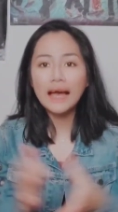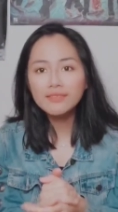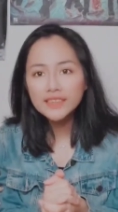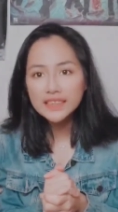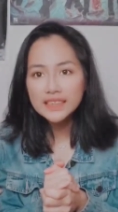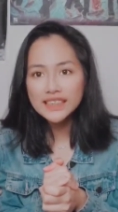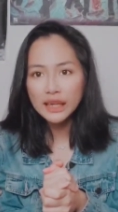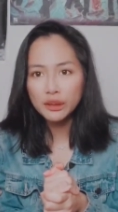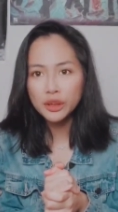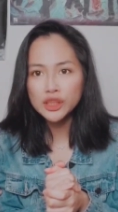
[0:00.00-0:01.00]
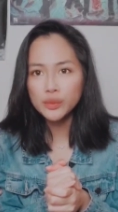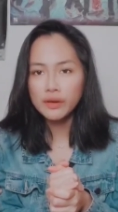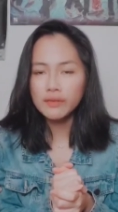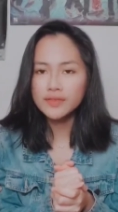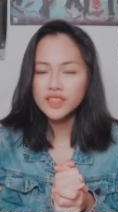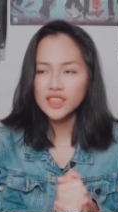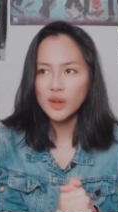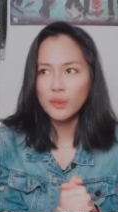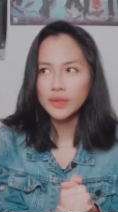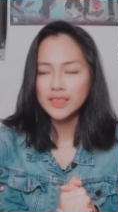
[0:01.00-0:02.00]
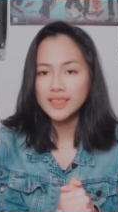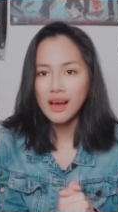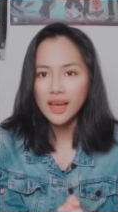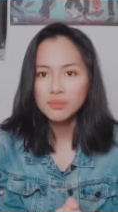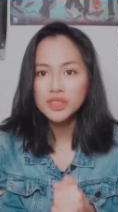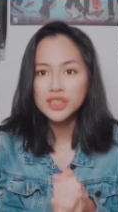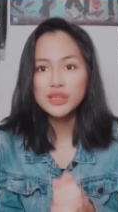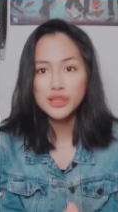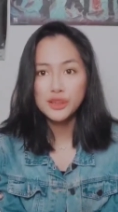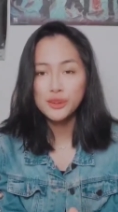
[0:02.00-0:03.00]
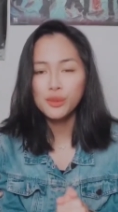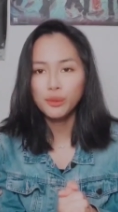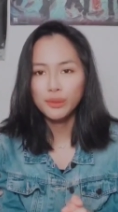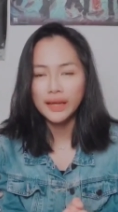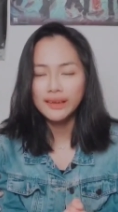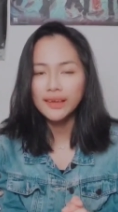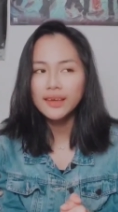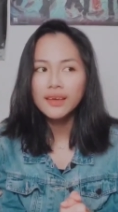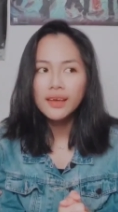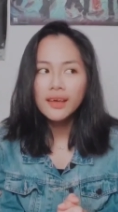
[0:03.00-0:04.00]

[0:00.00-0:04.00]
I've seen Taylor Swift so many times too already.